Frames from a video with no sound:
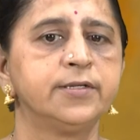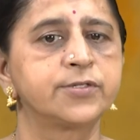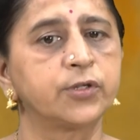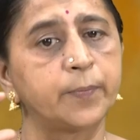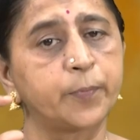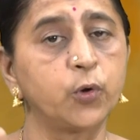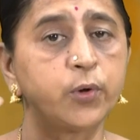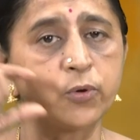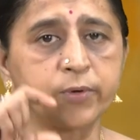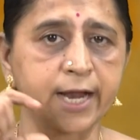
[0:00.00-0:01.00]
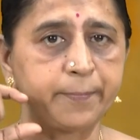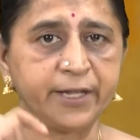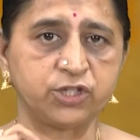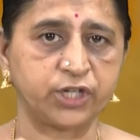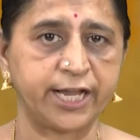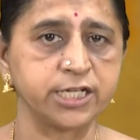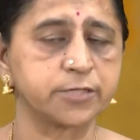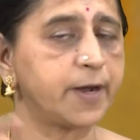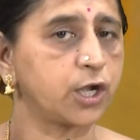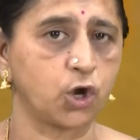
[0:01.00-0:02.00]
So the pronoun can be changed
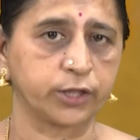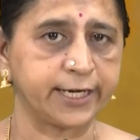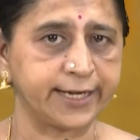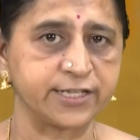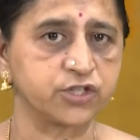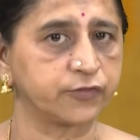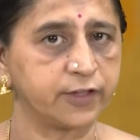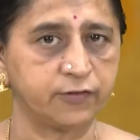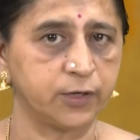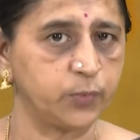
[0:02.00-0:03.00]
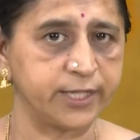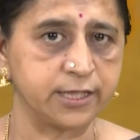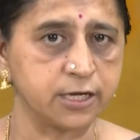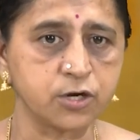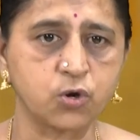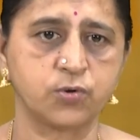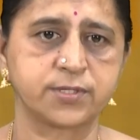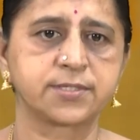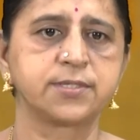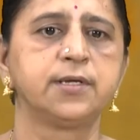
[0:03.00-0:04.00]
but not the tense of the verb within the
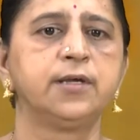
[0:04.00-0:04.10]
quotes.